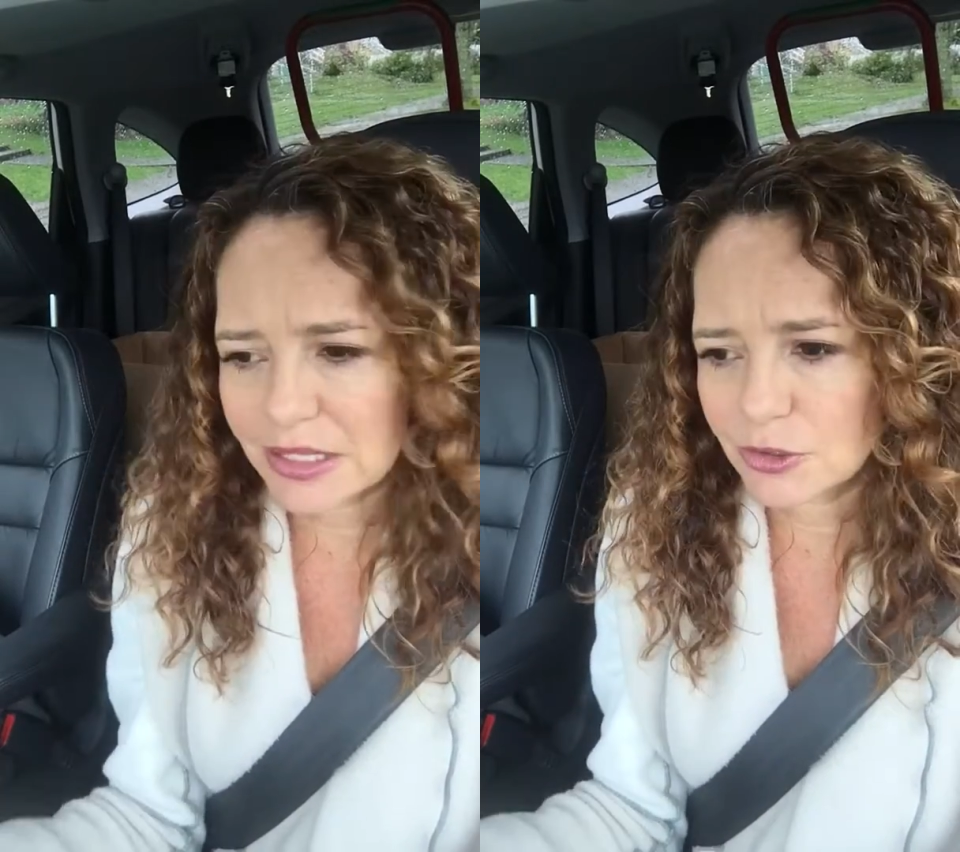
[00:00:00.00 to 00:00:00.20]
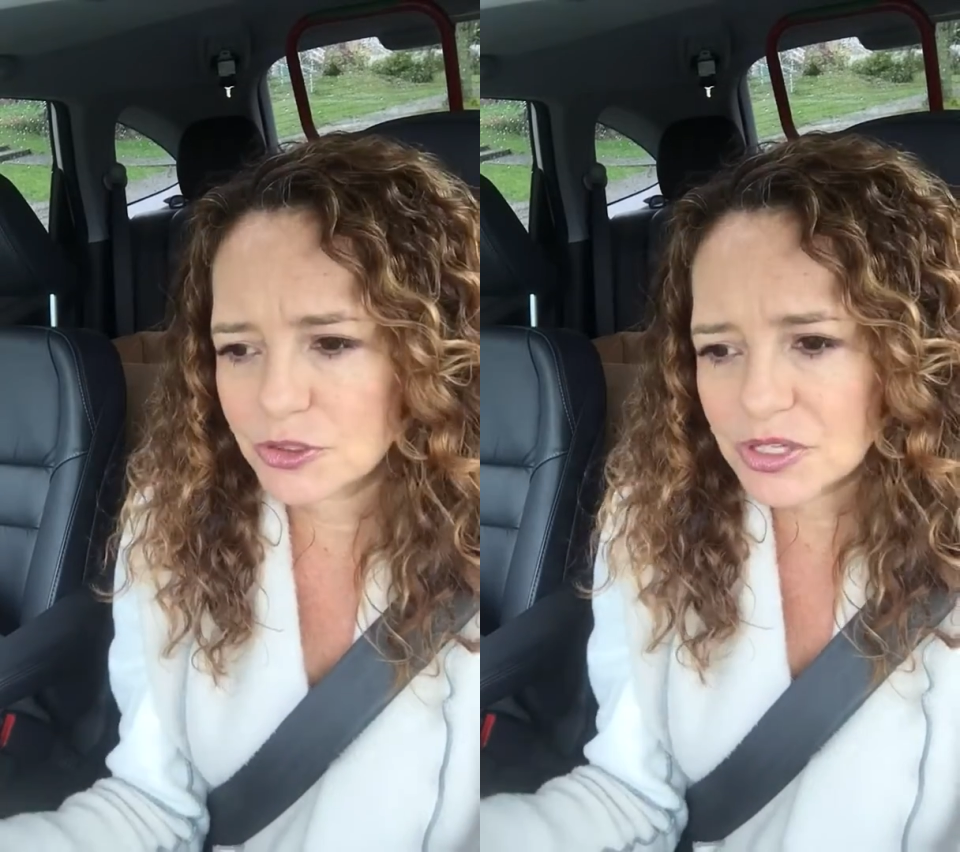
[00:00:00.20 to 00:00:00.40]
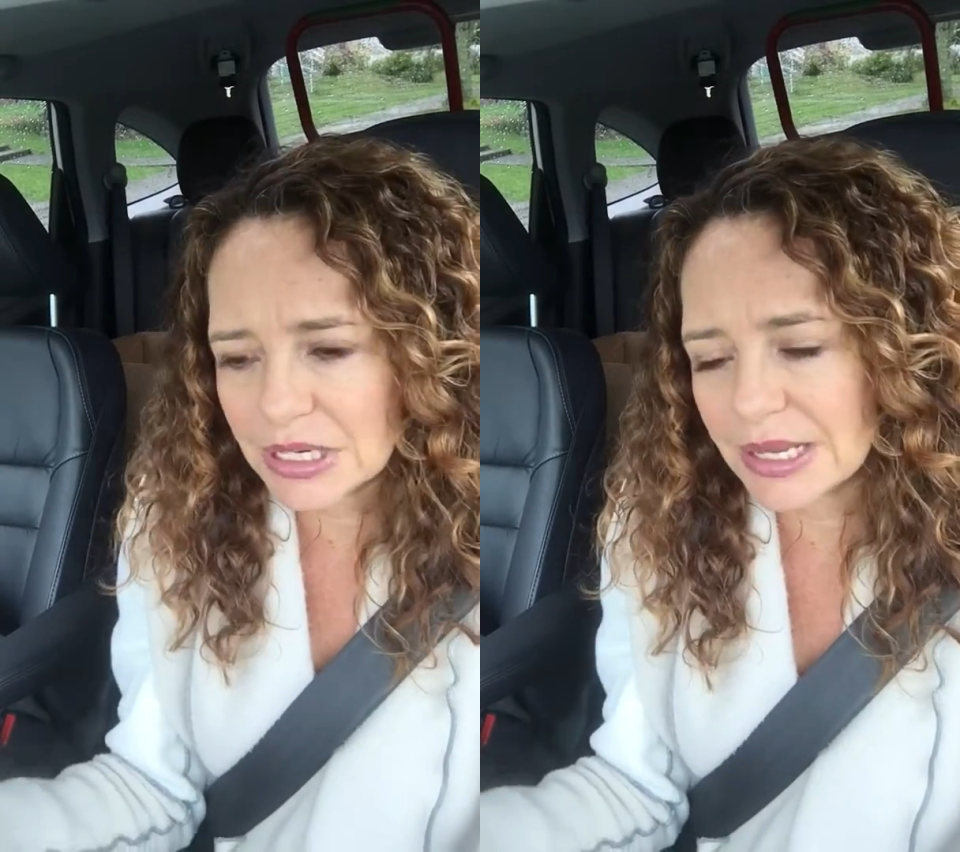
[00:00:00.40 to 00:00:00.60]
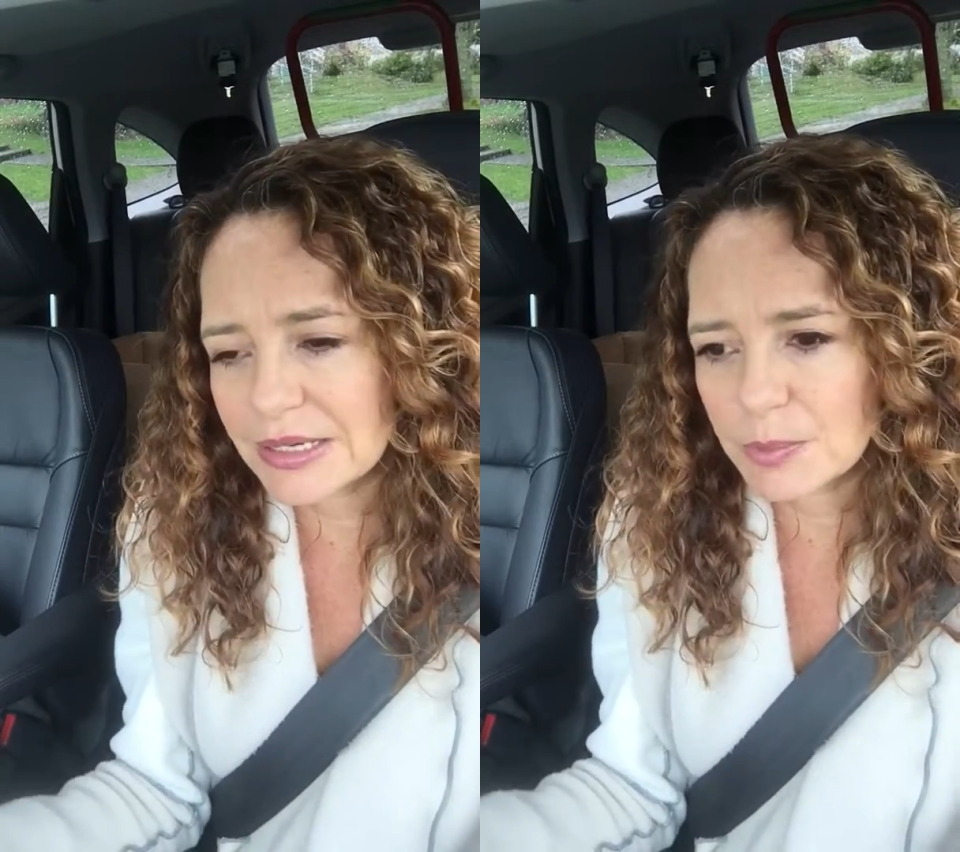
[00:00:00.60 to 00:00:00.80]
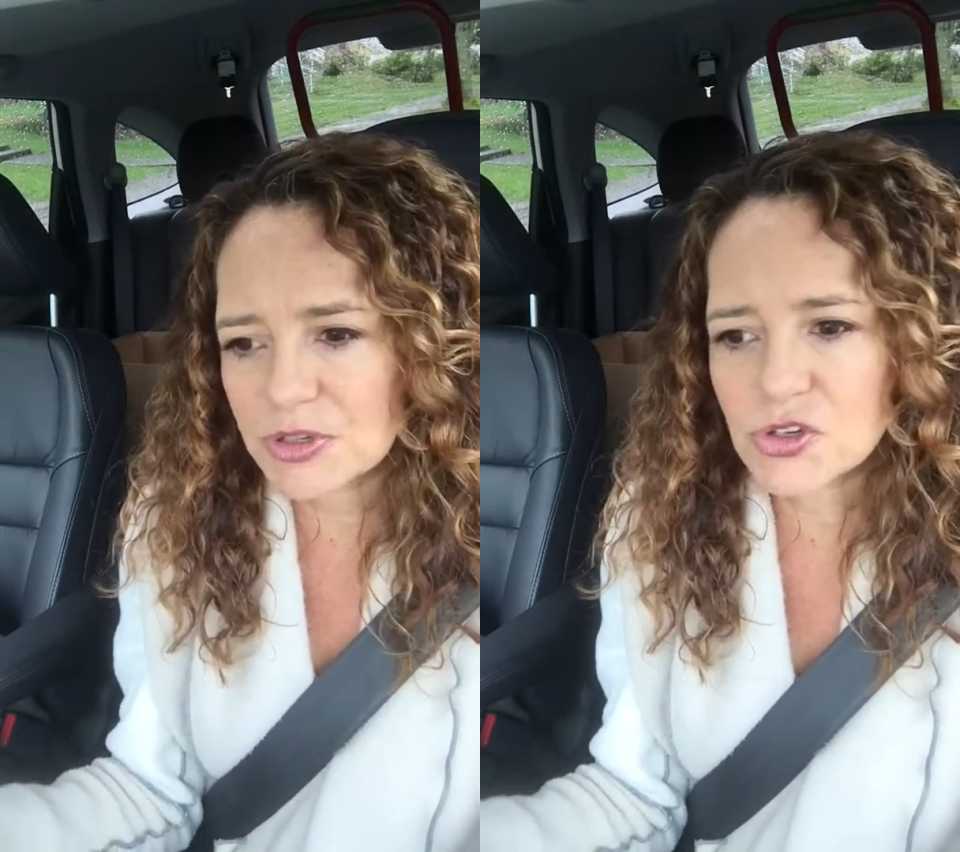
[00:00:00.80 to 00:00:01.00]
and you're just going to
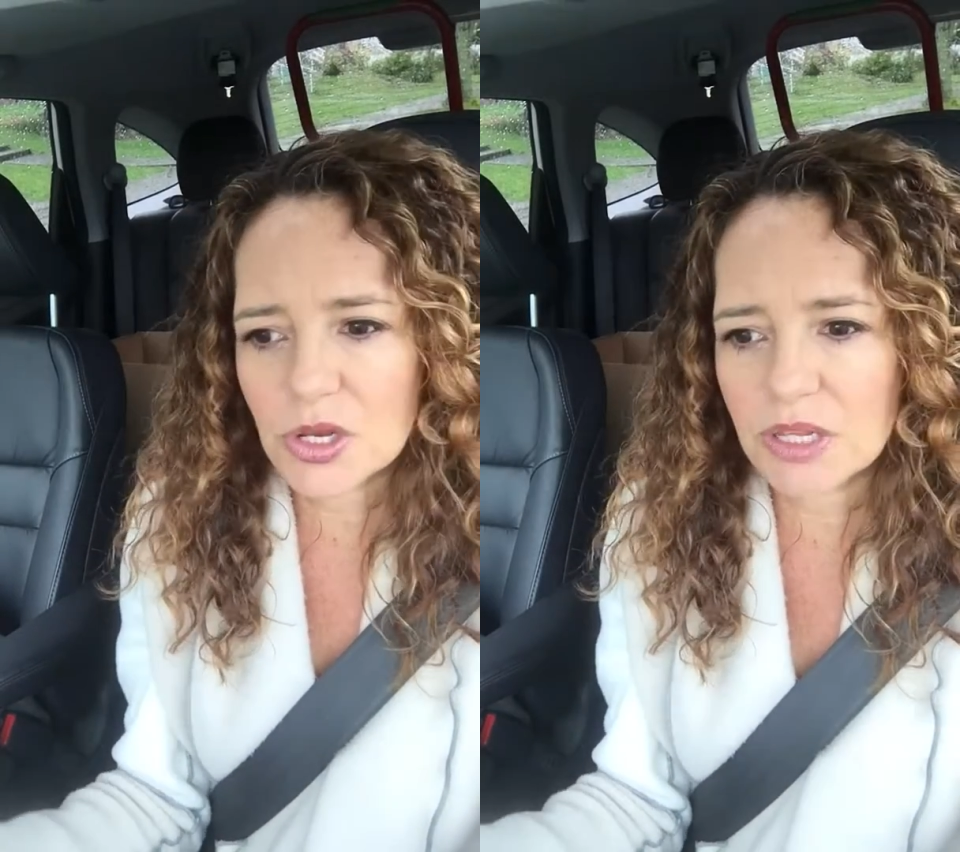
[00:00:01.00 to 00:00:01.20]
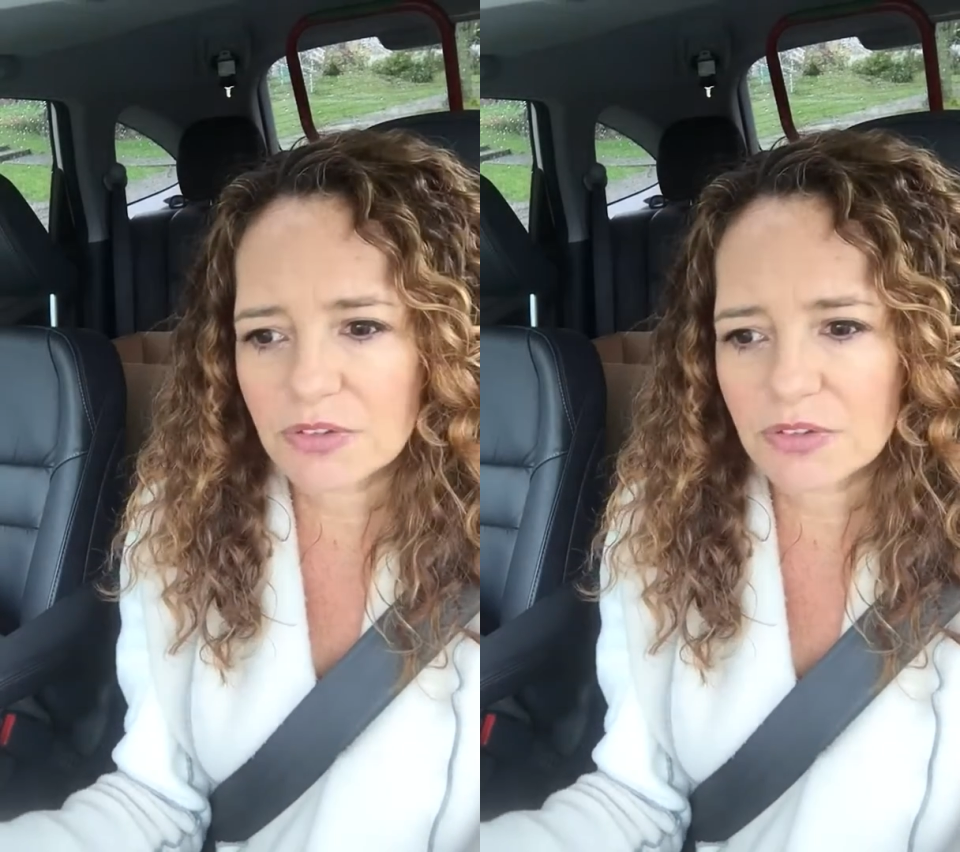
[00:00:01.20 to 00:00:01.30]
end up a shell